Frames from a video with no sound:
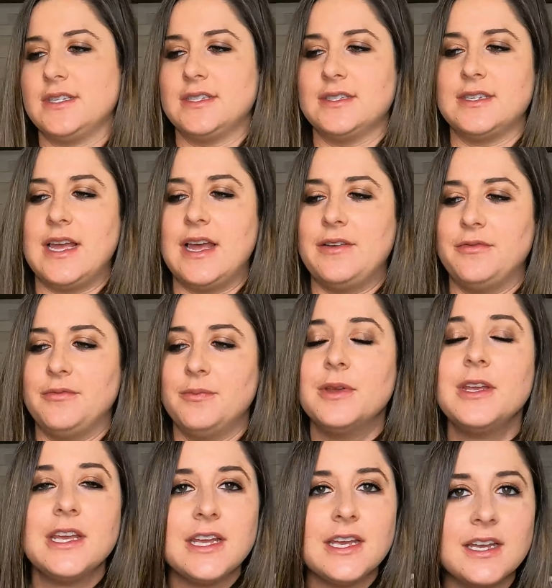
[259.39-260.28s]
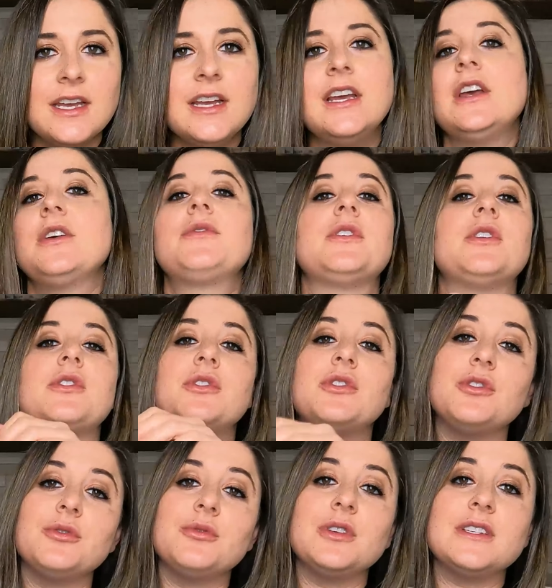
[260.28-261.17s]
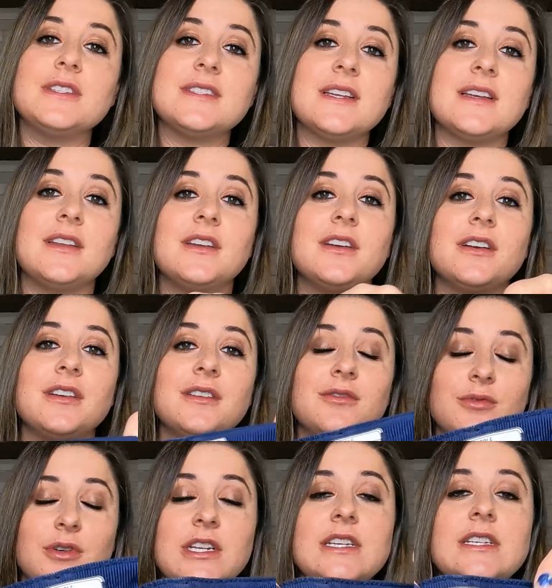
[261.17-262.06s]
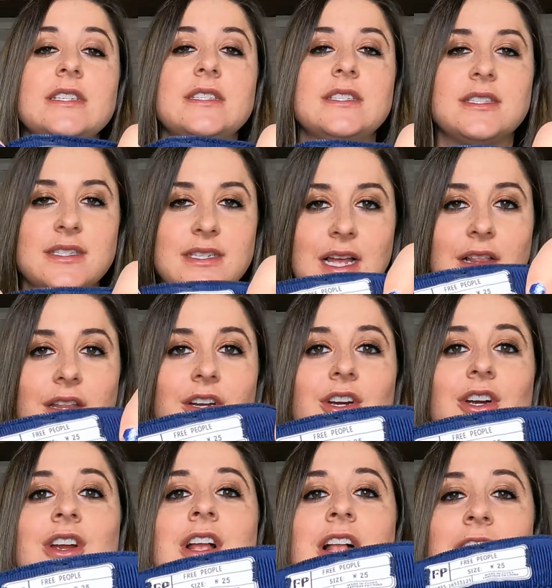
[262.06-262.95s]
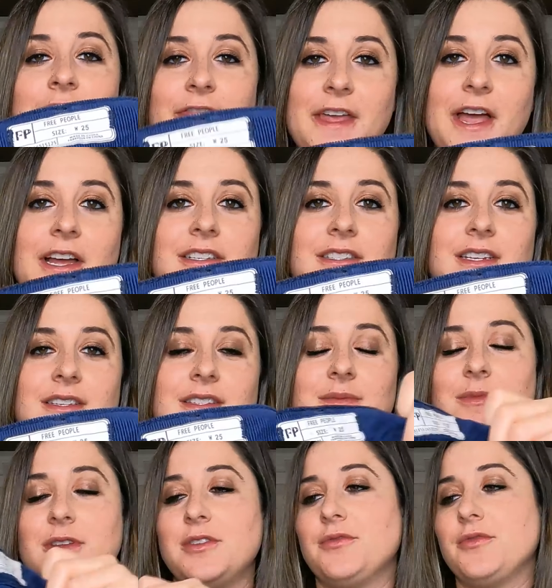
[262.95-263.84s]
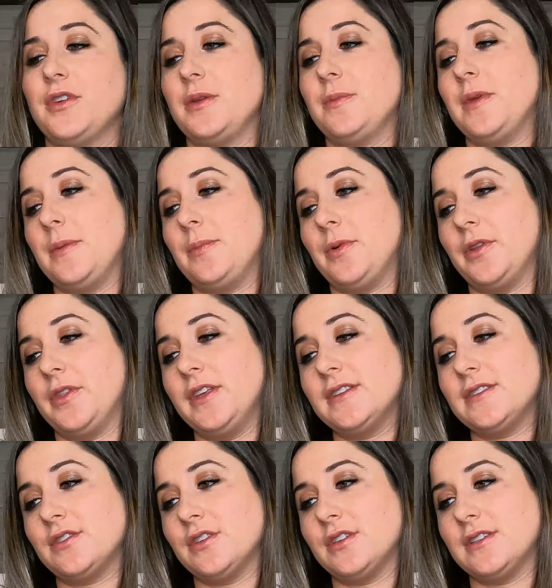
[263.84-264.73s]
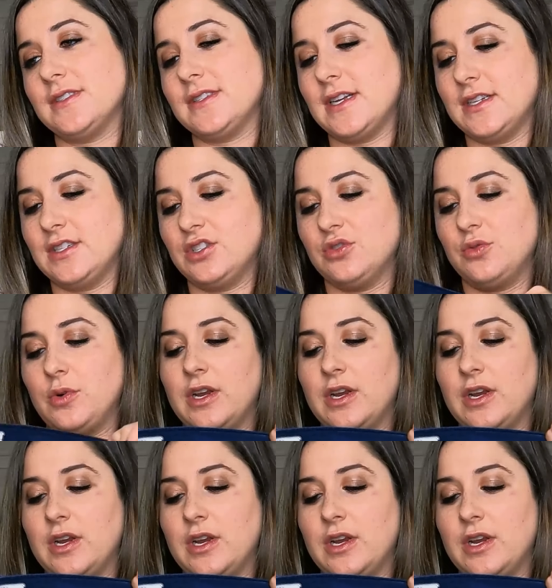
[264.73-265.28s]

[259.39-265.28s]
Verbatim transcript: because it says FP. If you're a new reseller, reseller, that does mean Free People. These are in a size